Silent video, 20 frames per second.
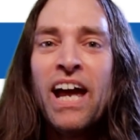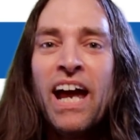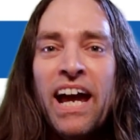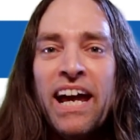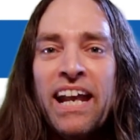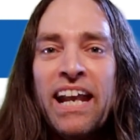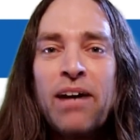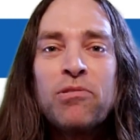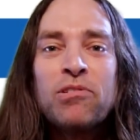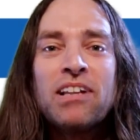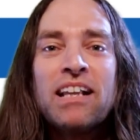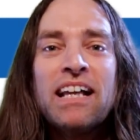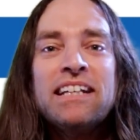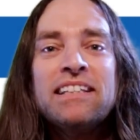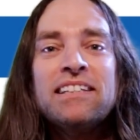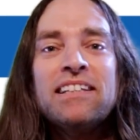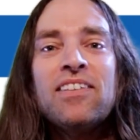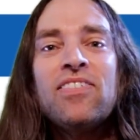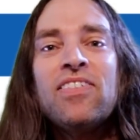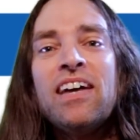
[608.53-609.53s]
And I would like
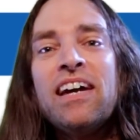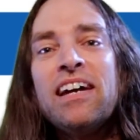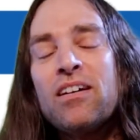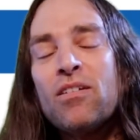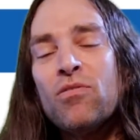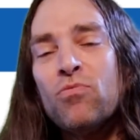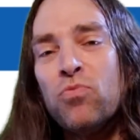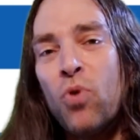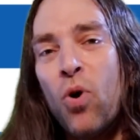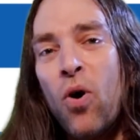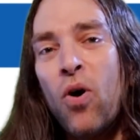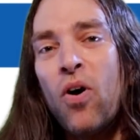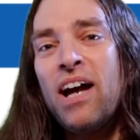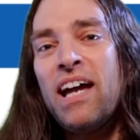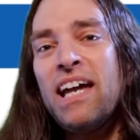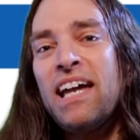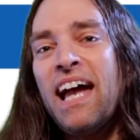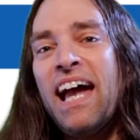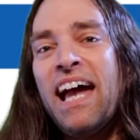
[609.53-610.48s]
to thank Roy